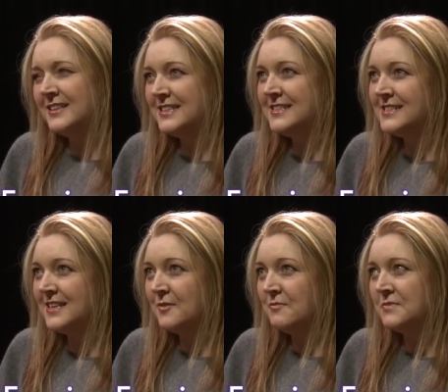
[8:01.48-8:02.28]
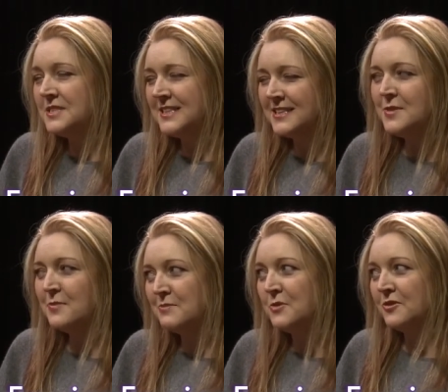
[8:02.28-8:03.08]
she's um, she's actually a
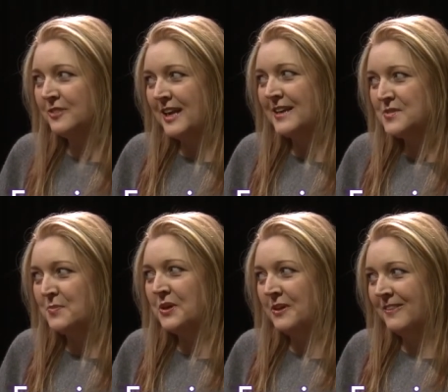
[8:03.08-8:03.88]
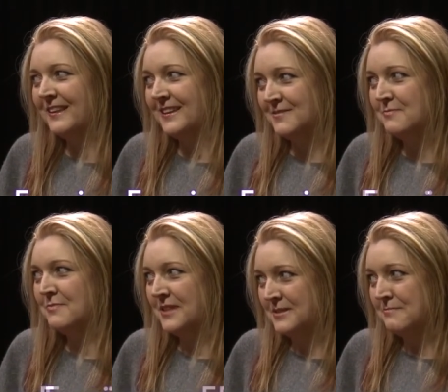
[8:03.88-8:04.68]
bit more of an expert than
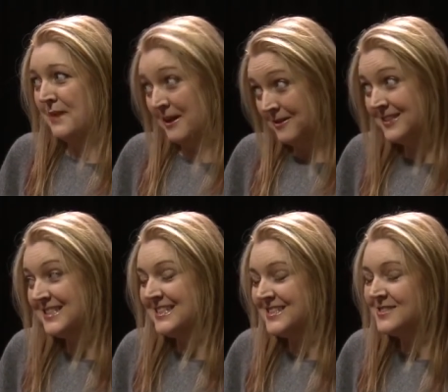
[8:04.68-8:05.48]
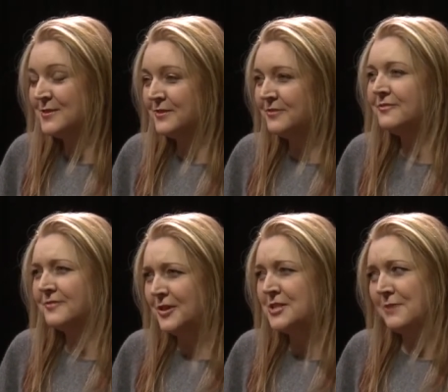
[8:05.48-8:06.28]
than Belle. She's sort of
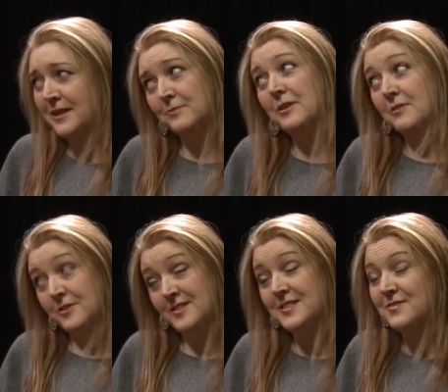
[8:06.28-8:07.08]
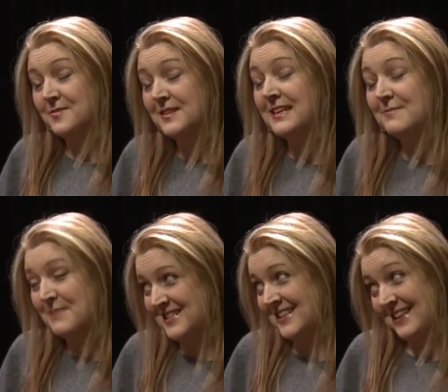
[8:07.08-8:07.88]
graduated with honours from the
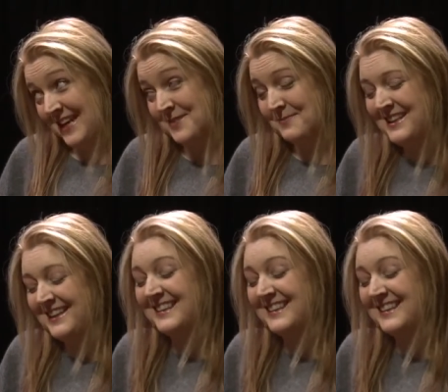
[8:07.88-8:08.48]
Magic Academy,